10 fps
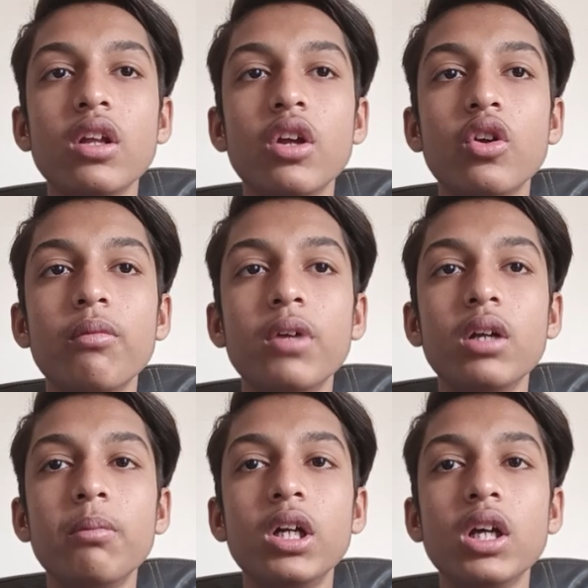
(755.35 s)

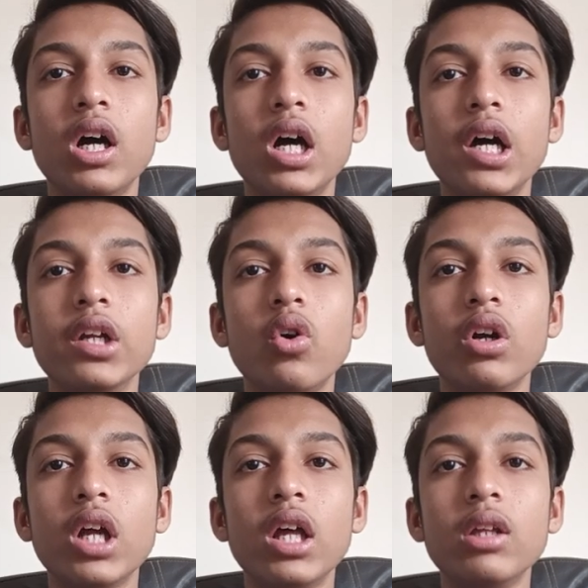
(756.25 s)
equipment but a
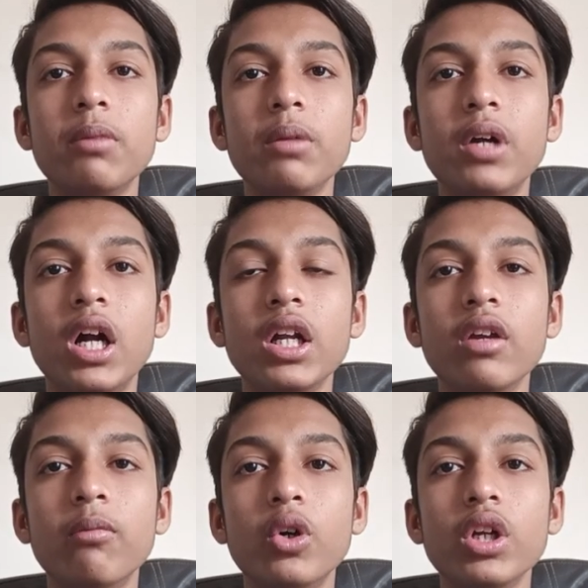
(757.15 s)
recognizable brand
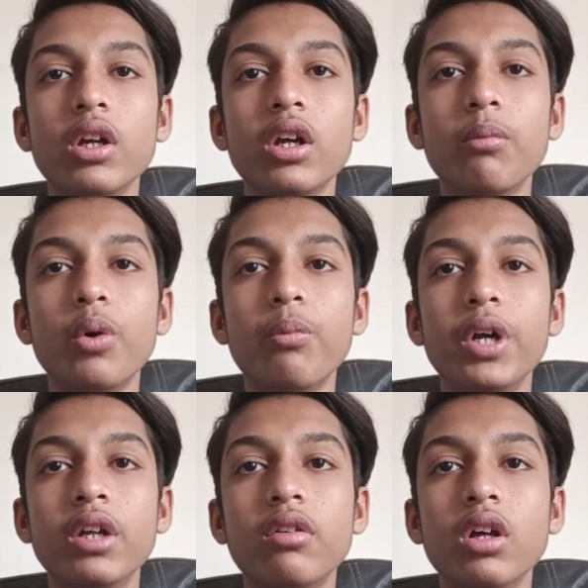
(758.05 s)

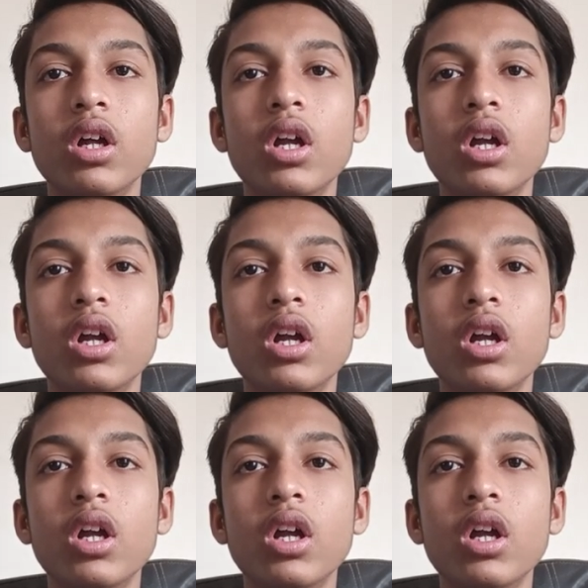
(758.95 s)
movements.